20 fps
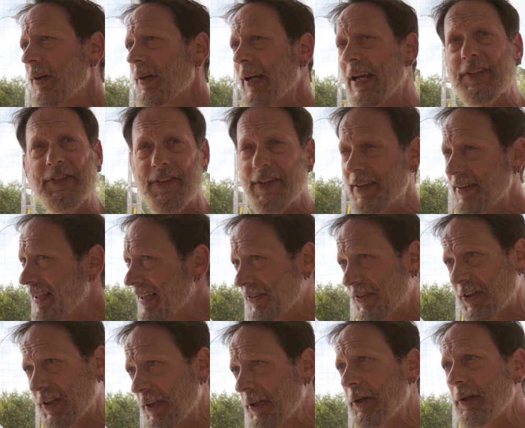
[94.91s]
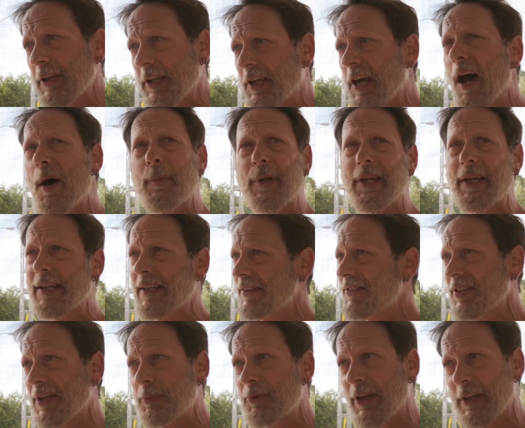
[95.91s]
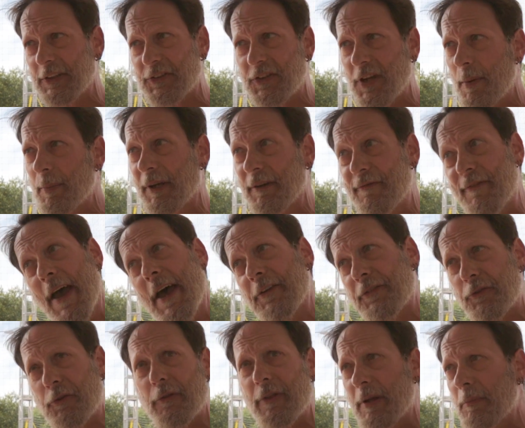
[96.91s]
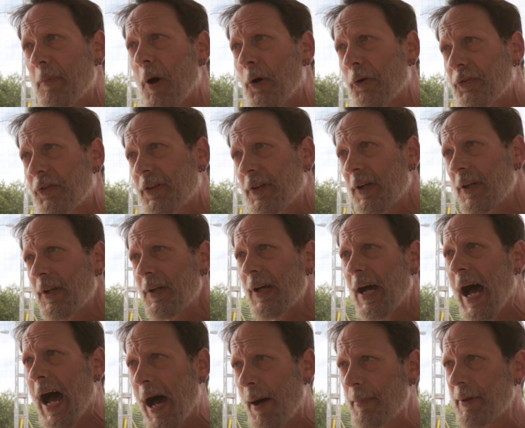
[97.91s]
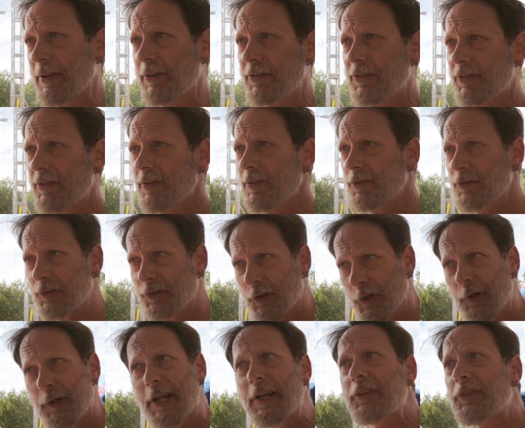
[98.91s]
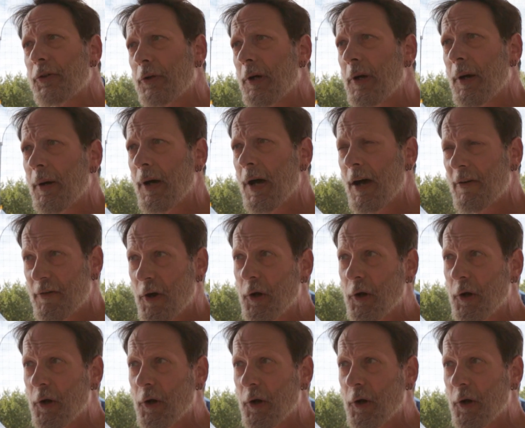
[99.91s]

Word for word: It, it's clearly coming, and it seems like it's coming faster than most hobbies turn into a, a